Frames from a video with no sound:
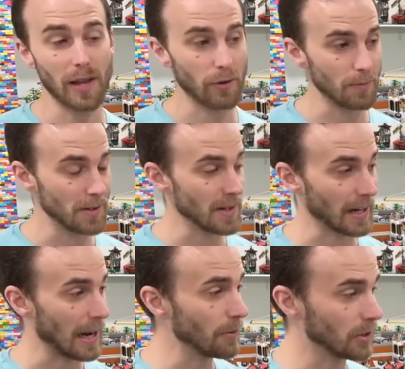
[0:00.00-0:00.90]
That would be
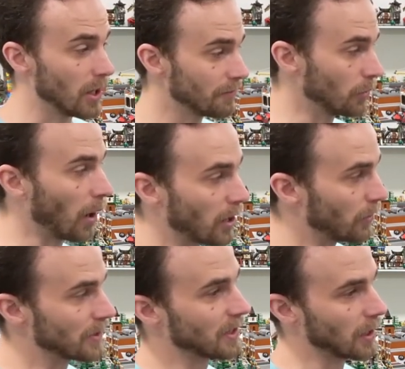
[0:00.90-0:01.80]
sick. I would love for LEGO
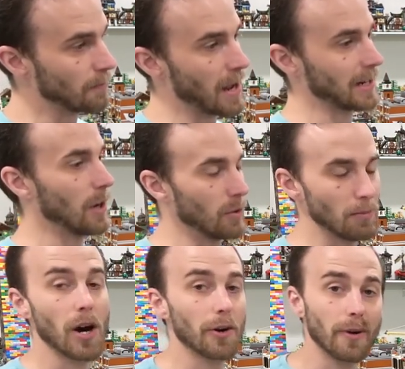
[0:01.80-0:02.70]
just to come back out with
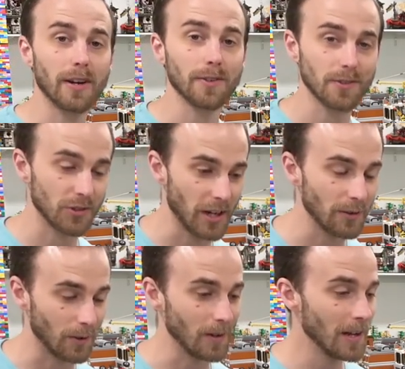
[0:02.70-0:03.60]
monorails in
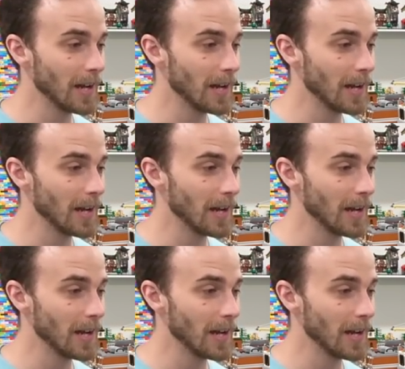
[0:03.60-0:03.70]
general.